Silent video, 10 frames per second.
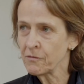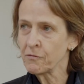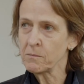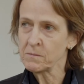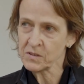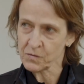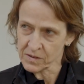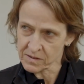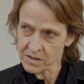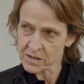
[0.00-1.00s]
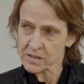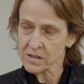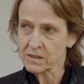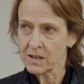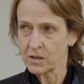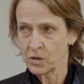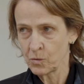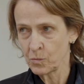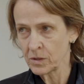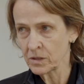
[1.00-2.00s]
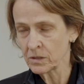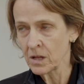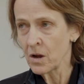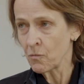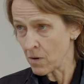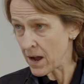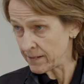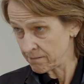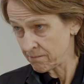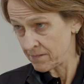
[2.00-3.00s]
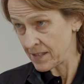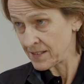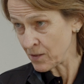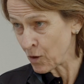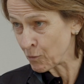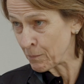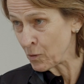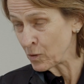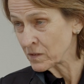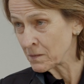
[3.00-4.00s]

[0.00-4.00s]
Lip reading: from this visit that you will write these long reports